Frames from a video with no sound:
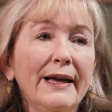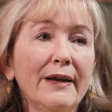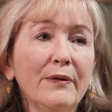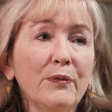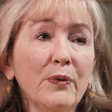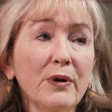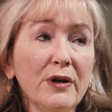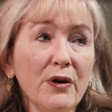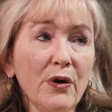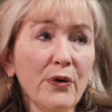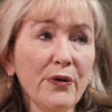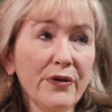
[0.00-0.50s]

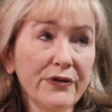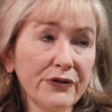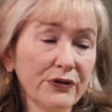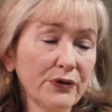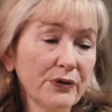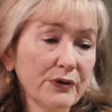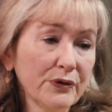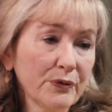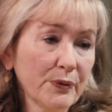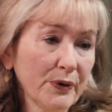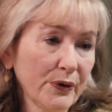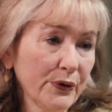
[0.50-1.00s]
And we know that
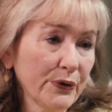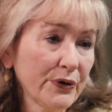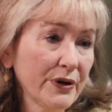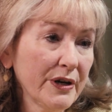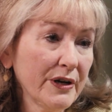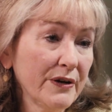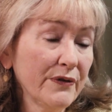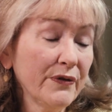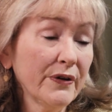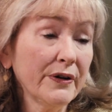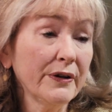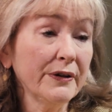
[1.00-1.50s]
students with
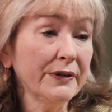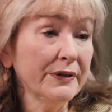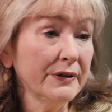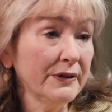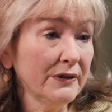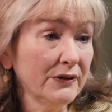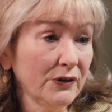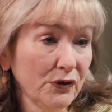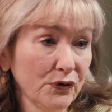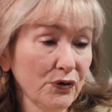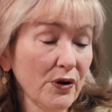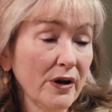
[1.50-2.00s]
learning
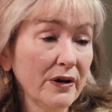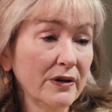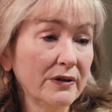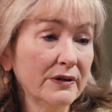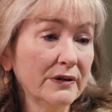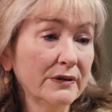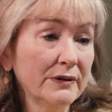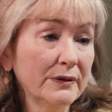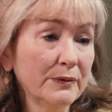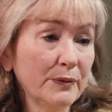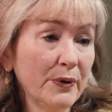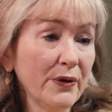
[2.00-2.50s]
difficulties
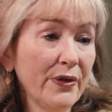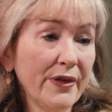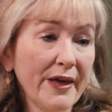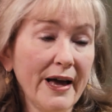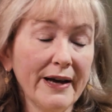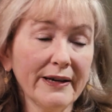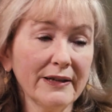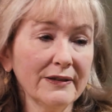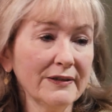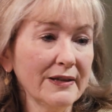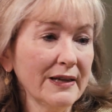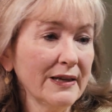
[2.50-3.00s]
struggle with
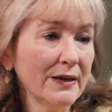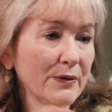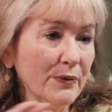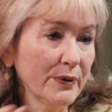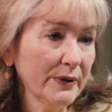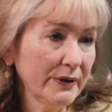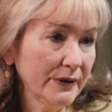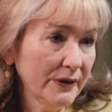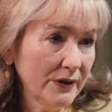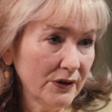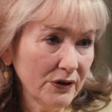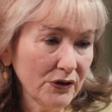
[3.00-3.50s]
that because they
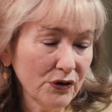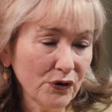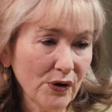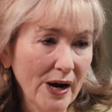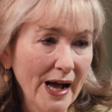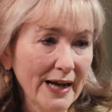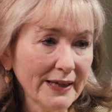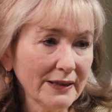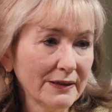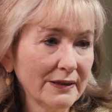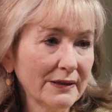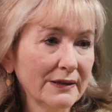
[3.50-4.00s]
get really
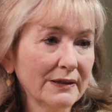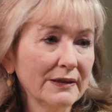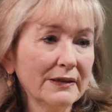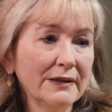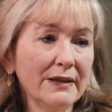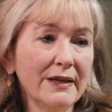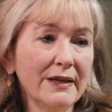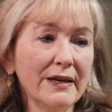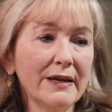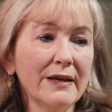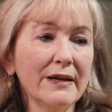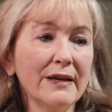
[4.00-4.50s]

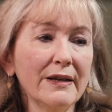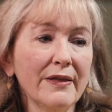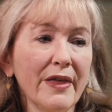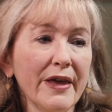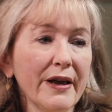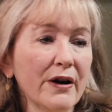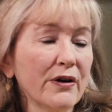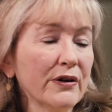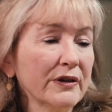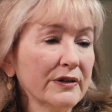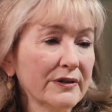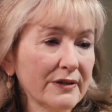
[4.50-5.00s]
distracted.
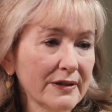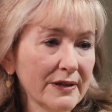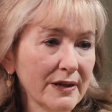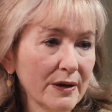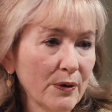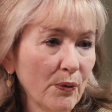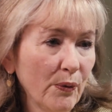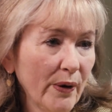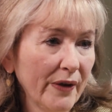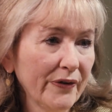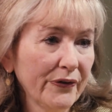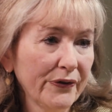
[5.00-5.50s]
They aren't
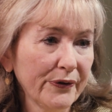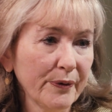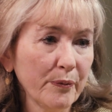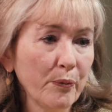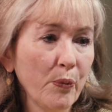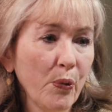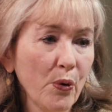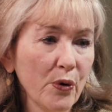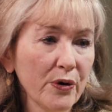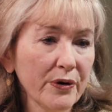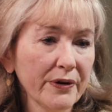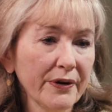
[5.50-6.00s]
seeing what's
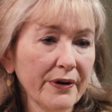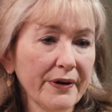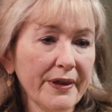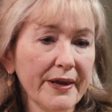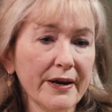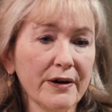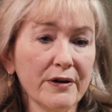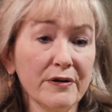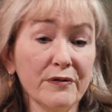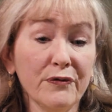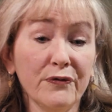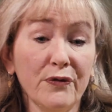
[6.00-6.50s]
important.
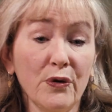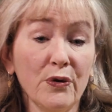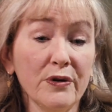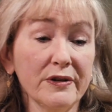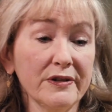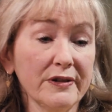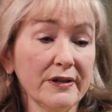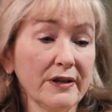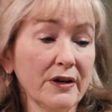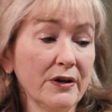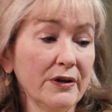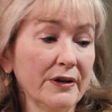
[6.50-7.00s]
They aren't
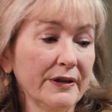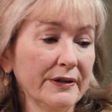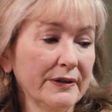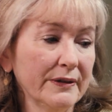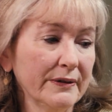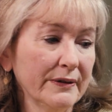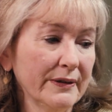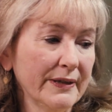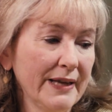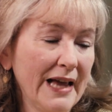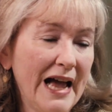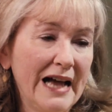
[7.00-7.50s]
focusing
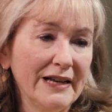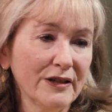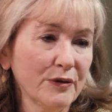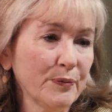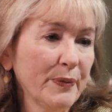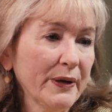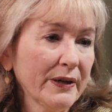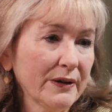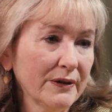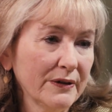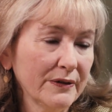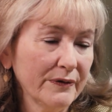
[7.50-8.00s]
on the
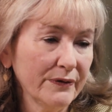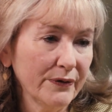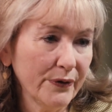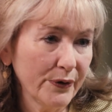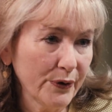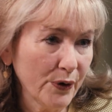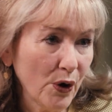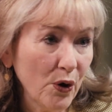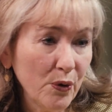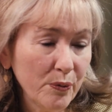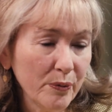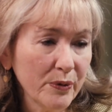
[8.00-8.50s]
aspect of
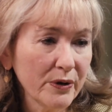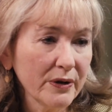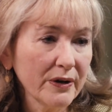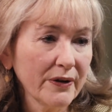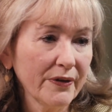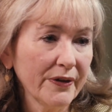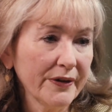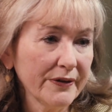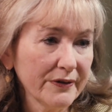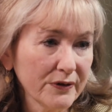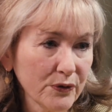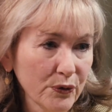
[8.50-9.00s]
their
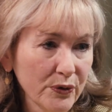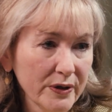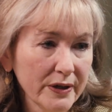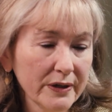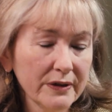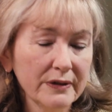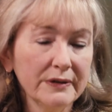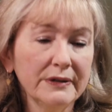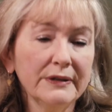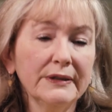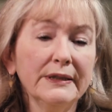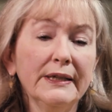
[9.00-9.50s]
homework that's
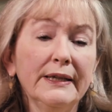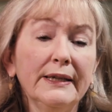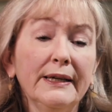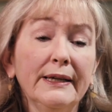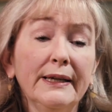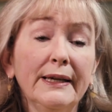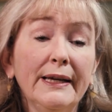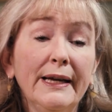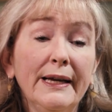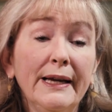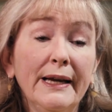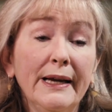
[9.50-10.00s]
critical.
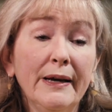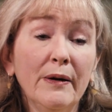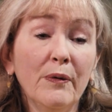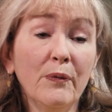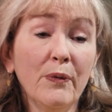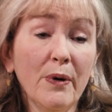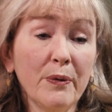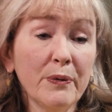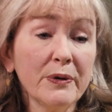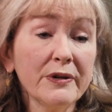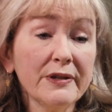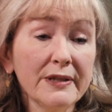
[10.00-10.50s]

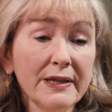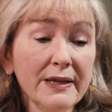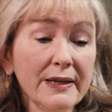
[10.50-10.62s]
What we're